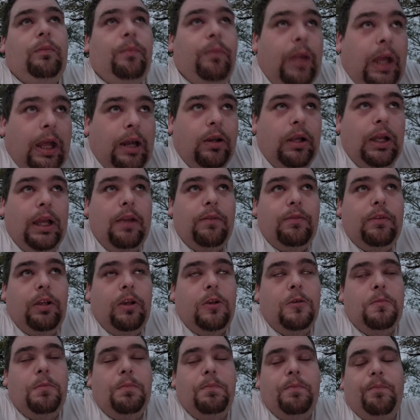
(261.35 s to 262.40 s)
I don't have
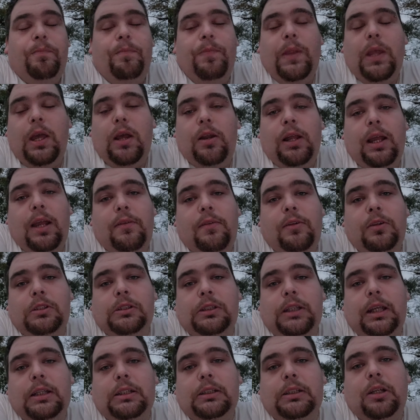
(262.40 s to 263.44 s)
no I don't have no
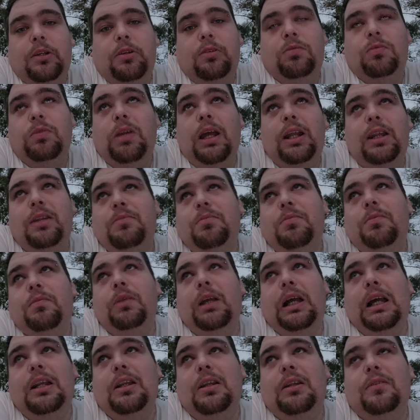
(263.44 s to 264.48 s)
say so. I didn't
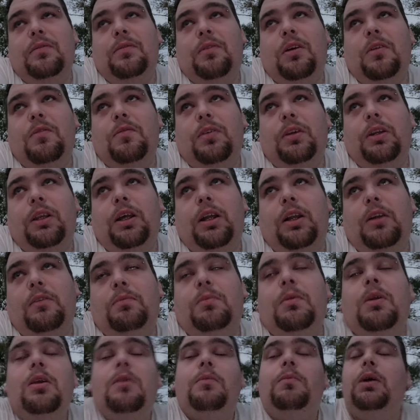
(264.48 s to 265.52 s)
I didn't vote for none of them.
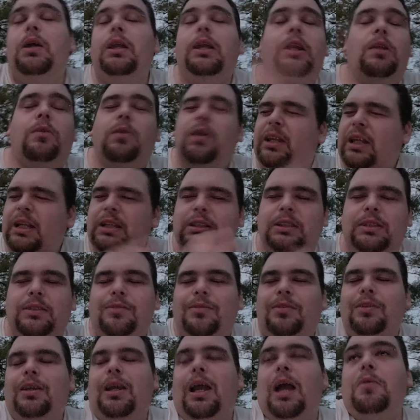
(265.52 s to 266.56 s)
But anyway, that's
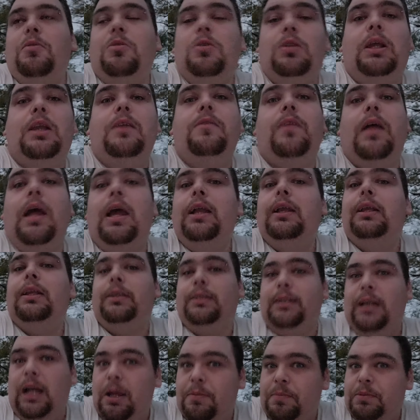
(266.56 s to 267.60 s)
I'm gonna leave that
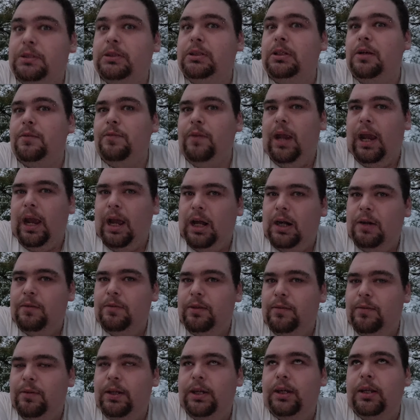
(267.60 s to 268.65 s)
type of stuff out of
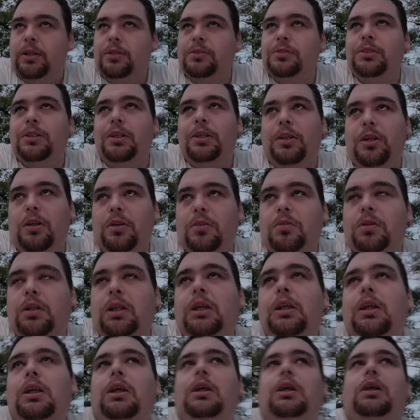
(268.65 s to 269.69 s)
the videos, you know
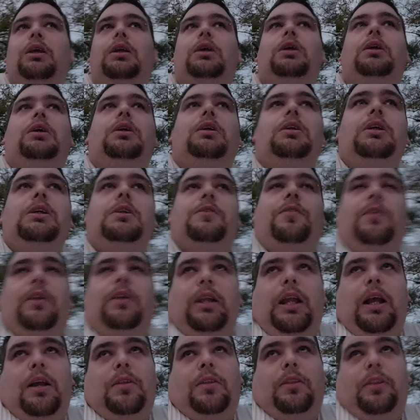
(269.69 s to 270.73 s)
just figured
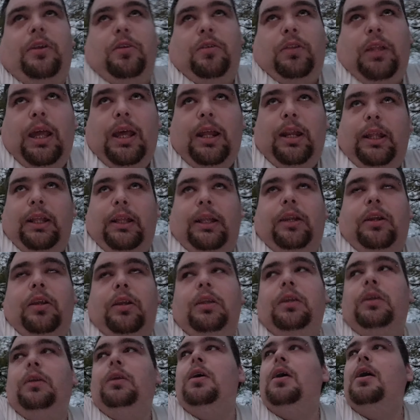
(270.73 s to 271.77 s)
I'd throw that in there.
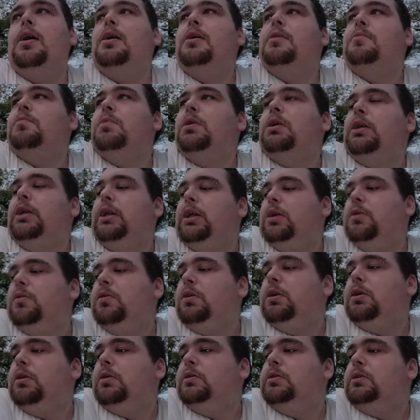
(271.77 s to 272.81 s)
Um, but
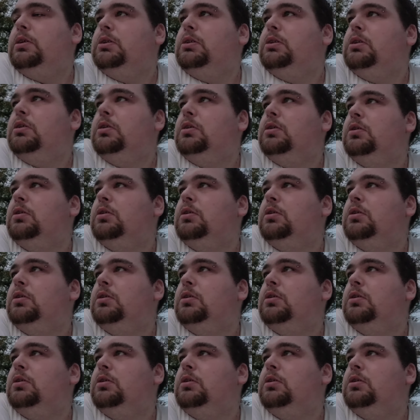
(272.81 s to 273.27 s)
anyway, just